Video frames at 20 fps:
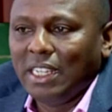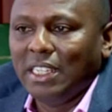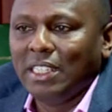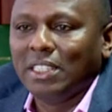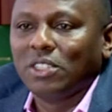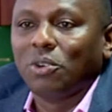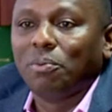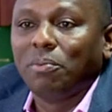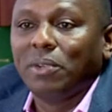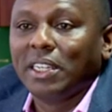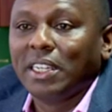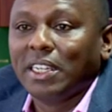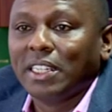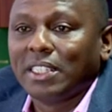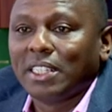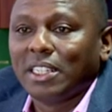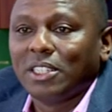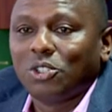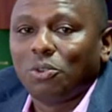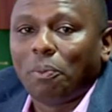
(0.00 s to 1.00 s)
is
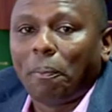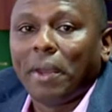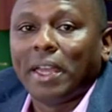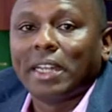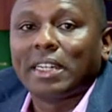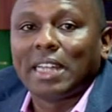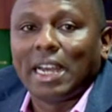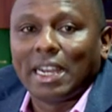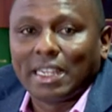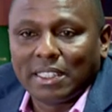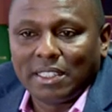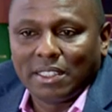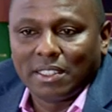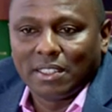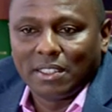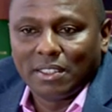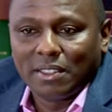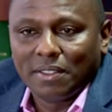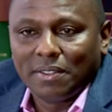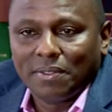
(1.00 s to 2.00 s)
obligated to pay
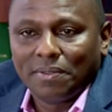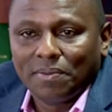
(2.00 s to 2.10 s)
taxes.